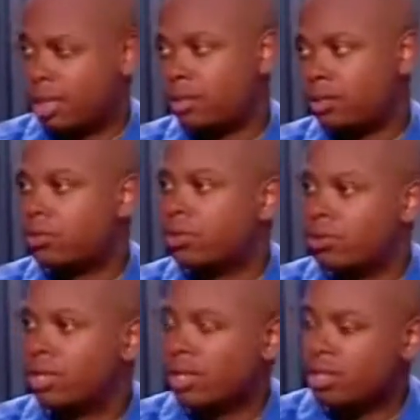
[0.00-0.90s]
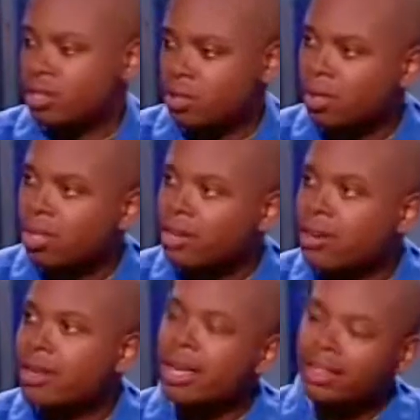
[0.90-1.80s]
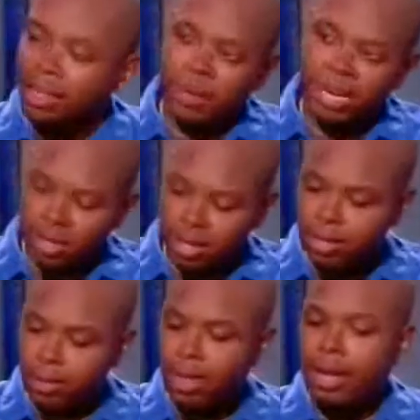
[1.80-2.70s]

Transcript: how to do certain things, so you'll learn the basics.